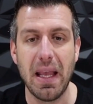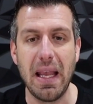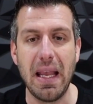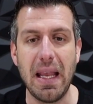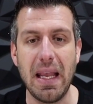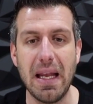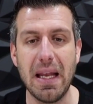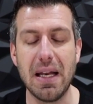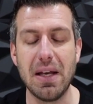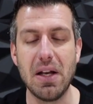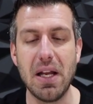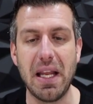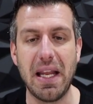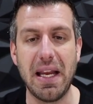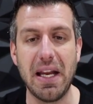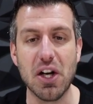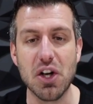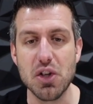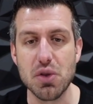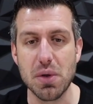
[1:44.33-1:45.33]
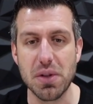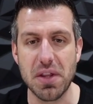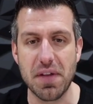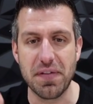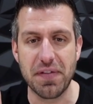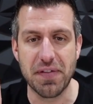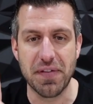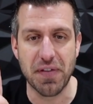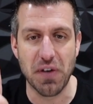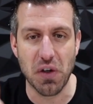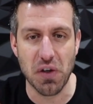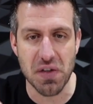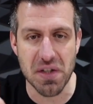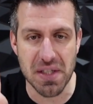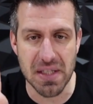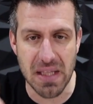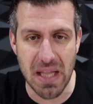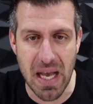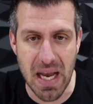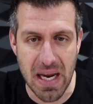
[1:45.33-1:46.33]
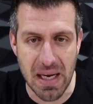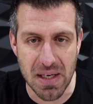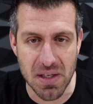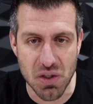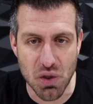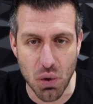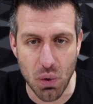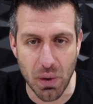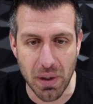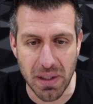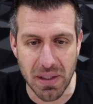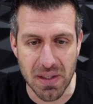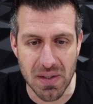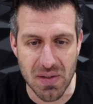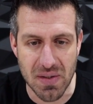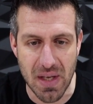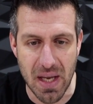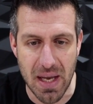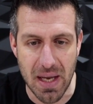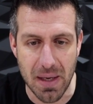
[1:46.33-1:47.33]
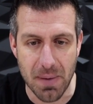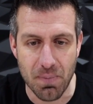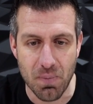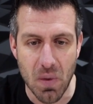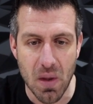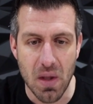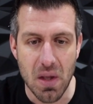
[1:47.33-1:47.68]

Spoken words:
And here's what the first slide is going to say.